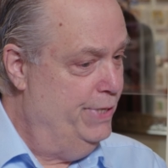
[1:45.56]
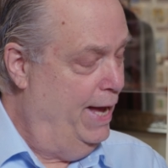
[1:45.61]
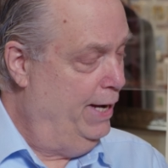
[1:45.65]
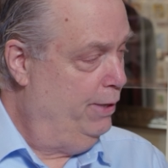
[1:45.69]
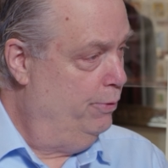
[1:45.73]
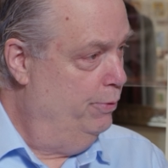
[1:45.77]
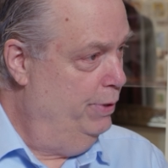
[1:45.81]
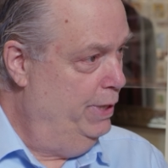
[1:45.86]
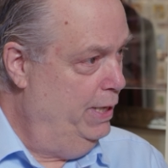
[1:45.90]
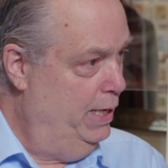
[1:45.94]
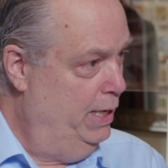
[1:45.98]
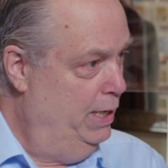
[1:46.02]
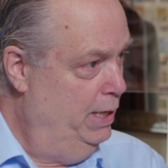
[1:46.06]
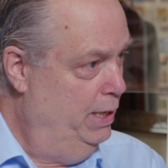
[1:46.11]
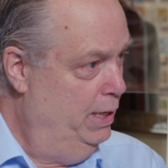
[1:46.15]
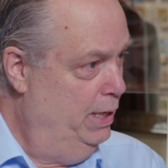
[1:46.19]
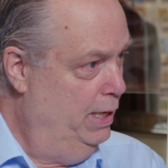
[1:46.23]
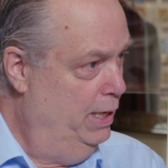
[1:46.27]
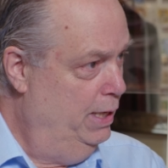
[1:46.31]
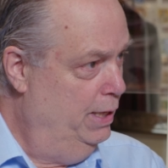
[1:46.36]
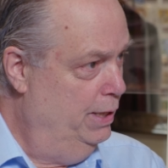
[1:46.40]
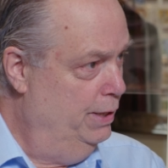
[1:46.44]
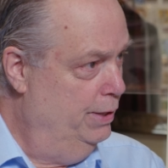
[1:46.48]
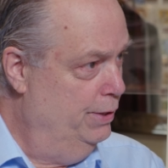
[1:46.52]
equity
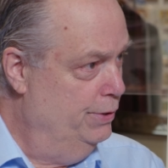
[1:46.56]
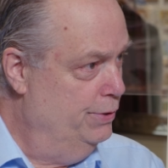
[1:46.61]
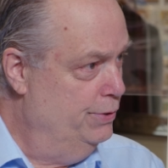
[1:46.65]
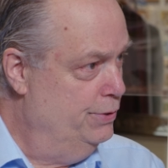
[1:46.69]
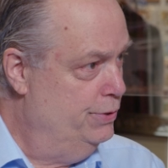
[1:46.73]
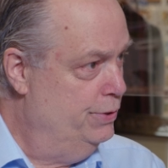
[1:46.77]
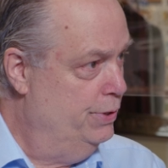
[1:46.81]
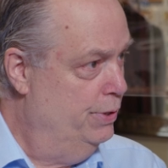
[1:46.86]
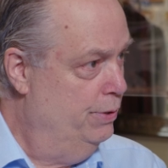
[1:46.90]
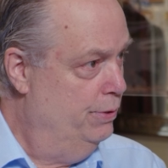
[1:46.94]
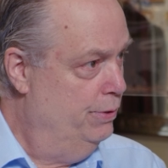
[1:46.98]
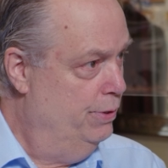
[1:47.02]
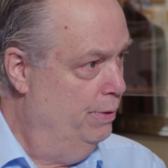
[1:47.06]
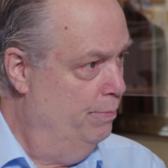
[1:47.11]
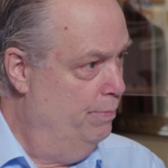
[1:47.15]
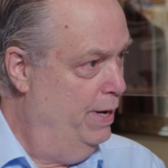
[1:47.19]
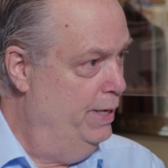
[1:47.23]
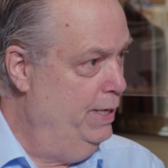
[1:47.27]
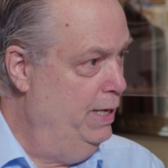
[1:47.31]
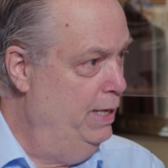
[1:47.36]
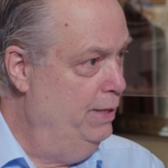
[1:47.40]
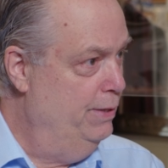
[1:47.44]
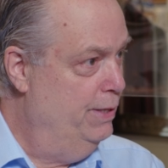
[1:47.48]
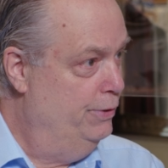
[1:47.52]
is the
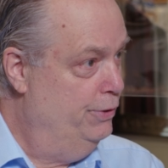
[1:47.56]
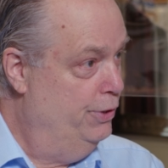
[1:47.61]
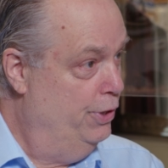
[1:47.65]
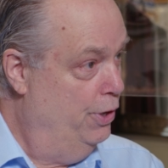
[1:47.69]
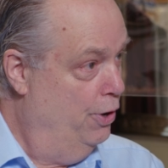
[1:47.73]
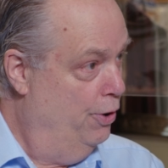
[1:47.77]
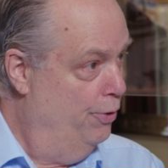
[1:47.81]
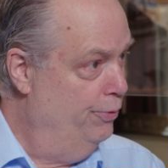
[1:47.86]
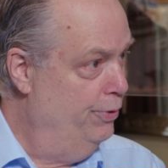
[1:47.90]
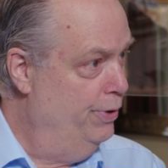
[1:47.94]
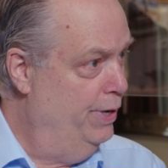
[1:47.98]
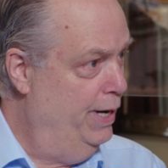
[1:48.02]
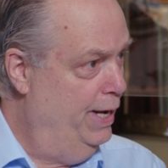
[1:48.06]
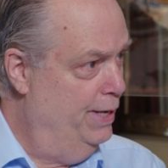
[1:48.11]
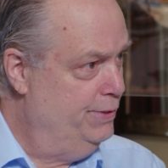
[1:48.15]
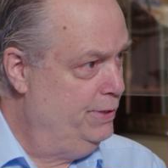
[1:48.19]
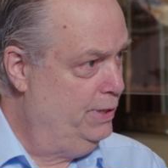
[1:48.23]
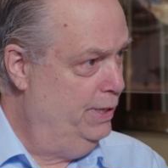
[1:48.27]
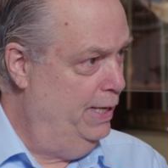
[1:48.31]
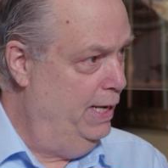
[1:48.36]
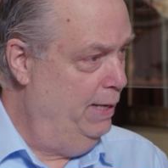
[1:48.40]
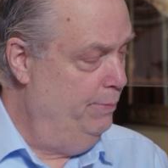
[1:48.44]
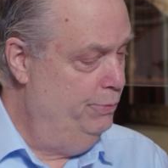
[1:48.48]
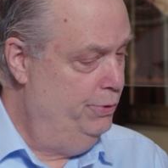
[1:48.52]
money that the owner has
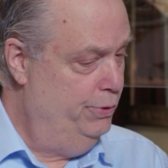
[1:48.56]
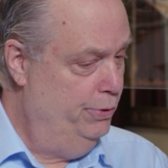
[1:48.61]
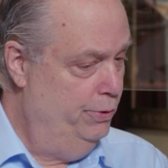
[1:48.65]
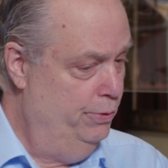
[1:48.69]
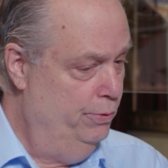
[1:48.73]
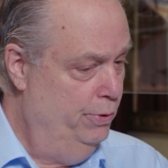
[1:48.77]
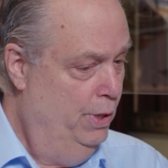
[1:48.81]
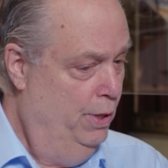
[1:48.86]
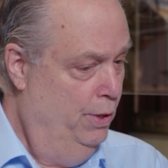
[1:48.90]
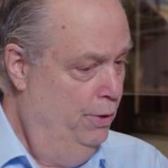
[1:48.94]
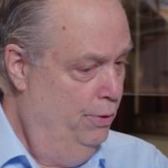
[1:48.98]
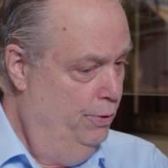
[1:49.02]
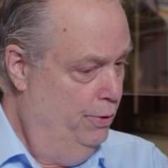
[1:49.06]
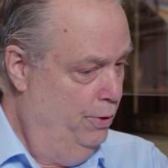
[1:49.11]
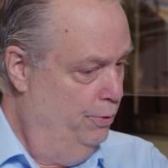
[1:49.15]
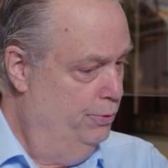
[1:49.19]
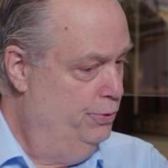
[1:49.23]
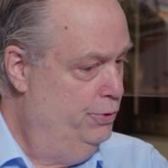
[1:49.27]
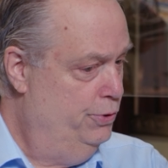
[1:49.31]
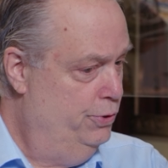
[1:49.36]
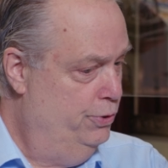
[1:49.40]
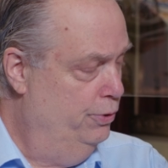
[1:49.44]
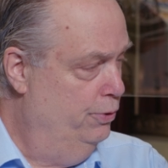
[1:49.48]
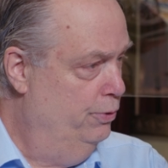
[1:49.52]
claim to.
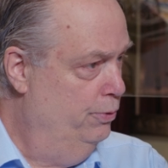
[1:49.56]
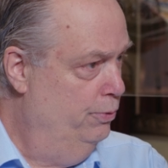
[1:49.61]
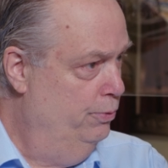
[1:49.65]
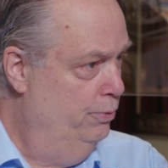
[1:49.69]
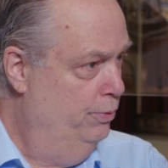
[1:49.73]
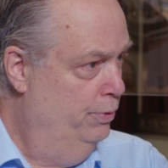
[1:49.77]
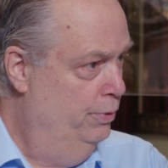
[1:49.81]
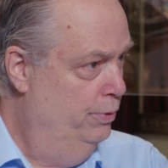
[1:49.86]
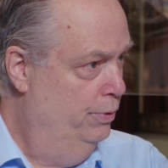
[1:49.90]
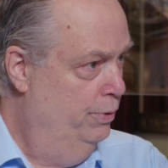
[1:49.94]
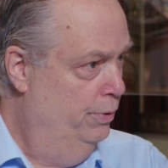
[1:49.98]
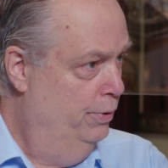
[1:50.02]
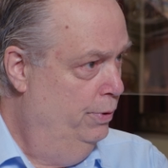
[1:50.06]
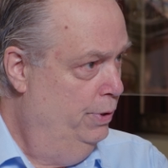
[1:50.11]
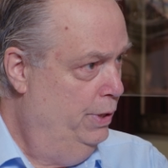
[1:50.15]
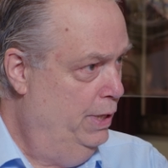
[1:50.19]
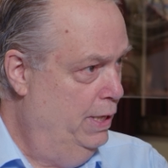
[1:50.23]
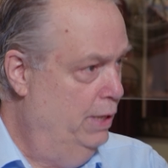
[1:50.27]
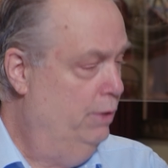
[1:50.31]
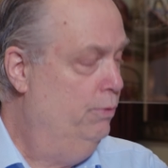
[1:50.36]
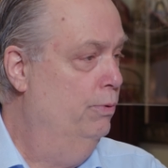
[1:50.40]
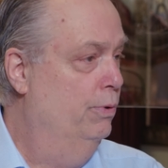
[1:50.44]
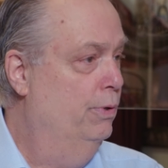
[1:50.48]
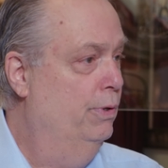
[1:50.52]
Those two
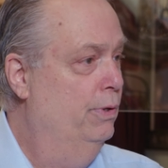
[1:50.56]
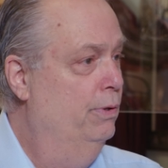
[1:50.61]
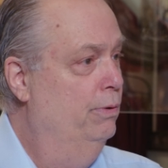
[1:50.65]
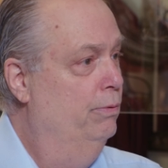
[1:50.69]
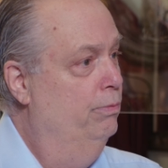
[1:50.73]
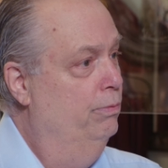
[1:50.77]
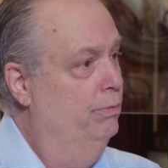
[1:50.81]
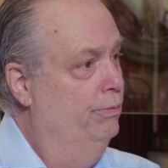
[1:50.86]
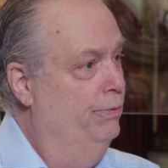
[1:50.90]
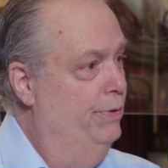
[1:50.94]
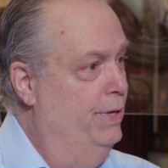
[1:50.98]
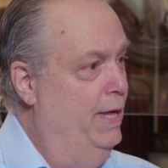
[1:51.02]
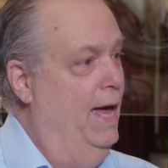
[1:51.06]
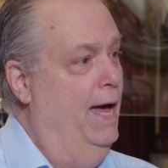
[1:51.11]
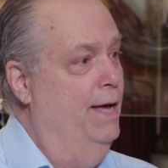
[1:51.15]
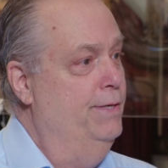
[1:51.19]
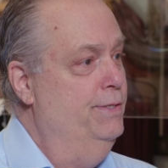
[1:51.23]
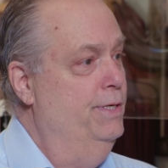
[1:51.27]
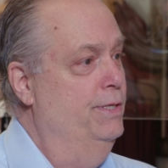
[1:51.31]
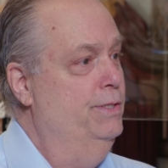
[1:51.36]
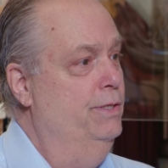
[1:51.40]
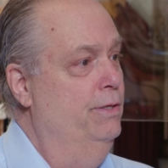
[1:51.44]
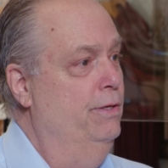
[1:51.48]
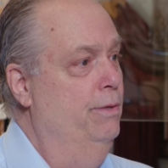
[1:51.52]
equal the
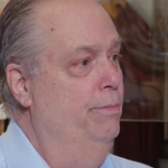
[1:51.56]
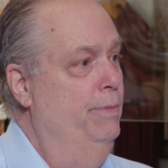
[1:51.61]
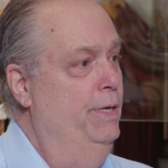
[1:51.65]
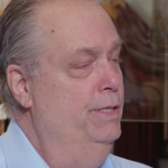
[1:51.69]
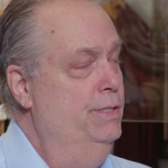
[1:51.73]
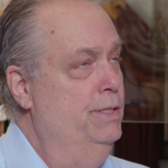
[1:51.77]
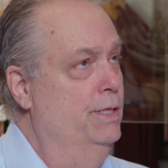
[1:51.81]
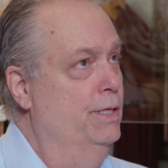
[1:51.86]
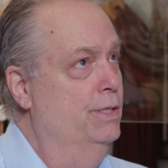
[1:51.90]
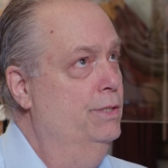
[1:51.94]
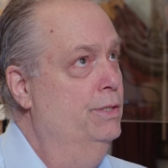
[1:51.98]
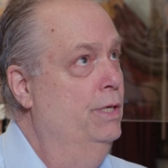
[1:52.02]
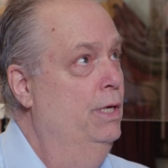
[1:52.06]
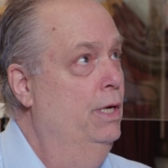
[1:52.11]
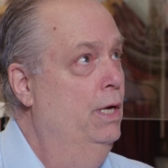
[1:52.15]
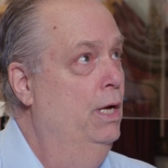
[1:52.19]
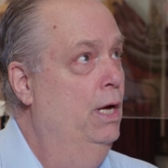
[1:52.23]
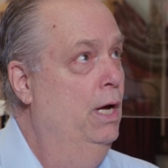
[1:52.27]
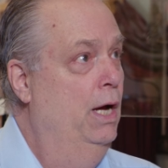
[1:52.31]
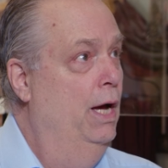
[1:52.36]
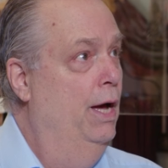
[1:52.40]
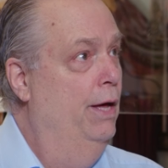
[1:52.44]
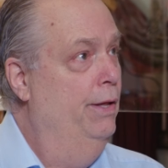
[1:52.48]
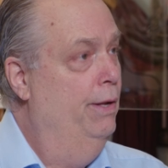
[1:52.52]
assets of the business.
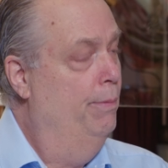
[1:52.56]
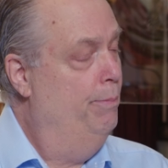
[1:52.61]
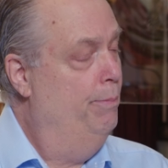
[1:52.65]
And a